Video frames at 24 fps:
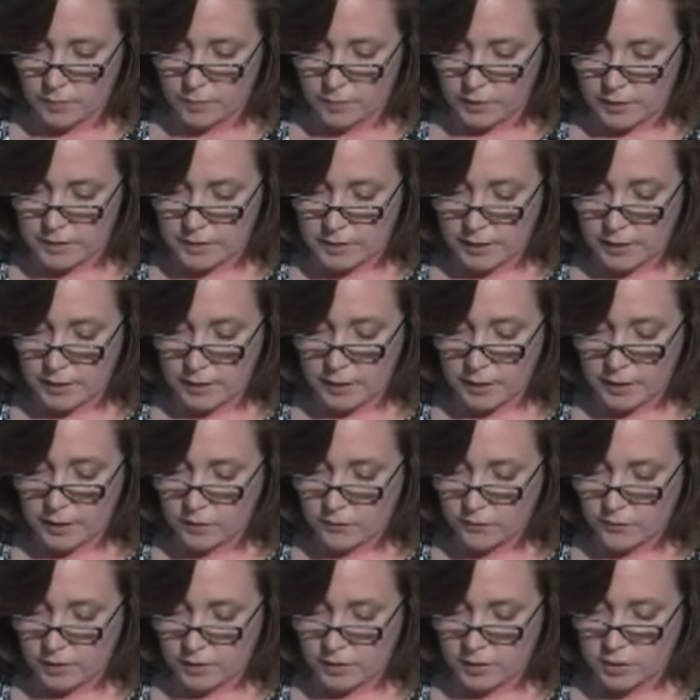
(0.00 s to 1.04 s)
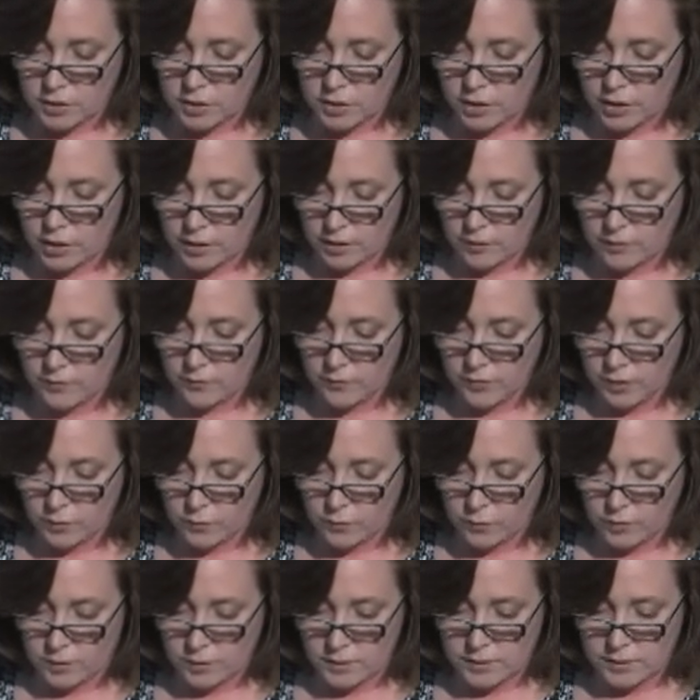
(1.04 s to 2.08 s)
By taking advantage of an
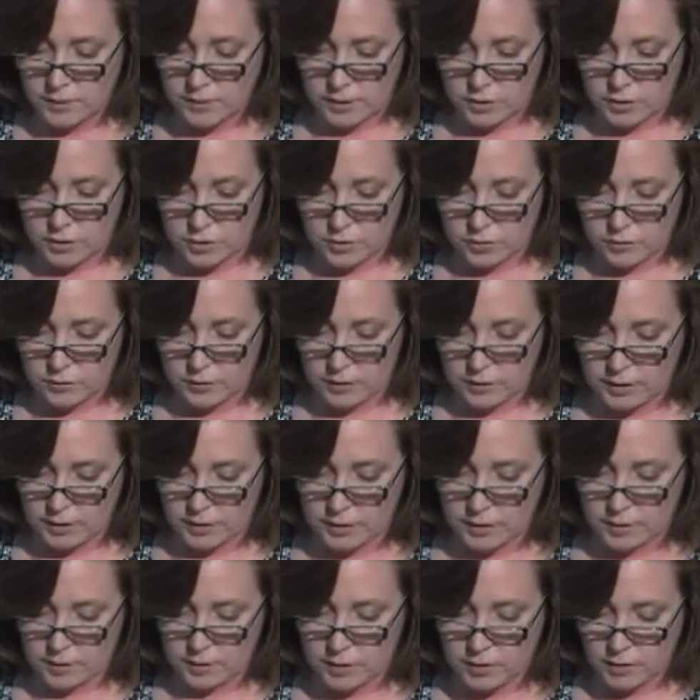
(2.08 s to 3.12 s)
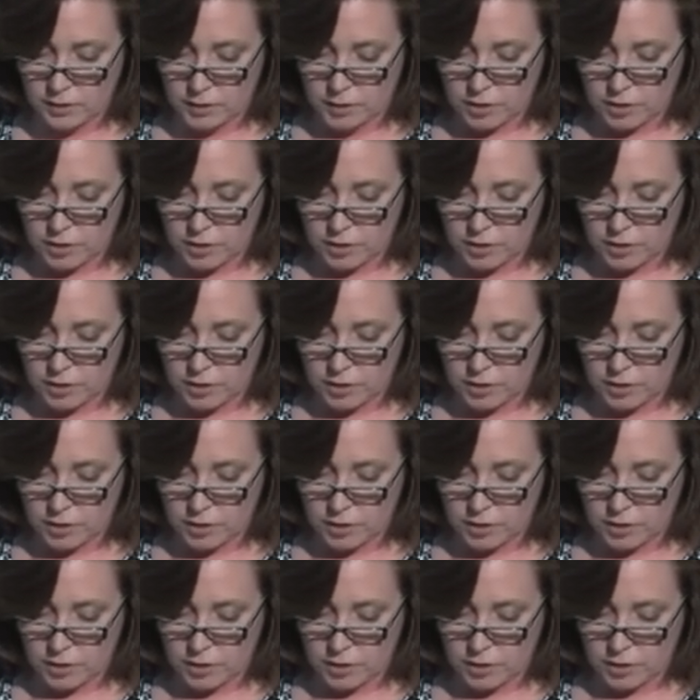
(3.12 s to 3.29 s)
organizational need,